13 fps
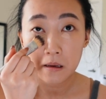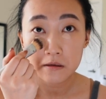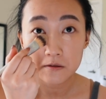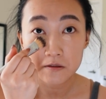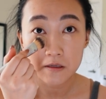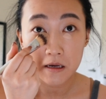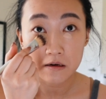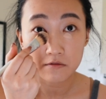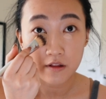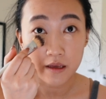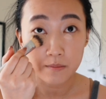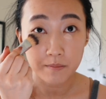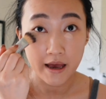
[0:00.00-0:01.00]
just kind of
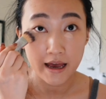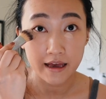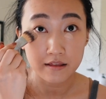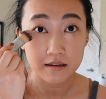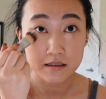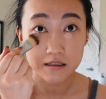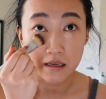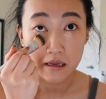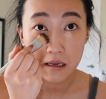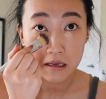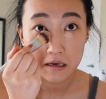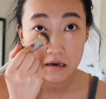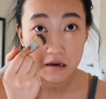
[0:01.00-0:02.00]
like pat this
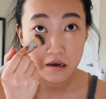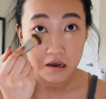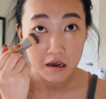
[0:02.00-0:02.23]
in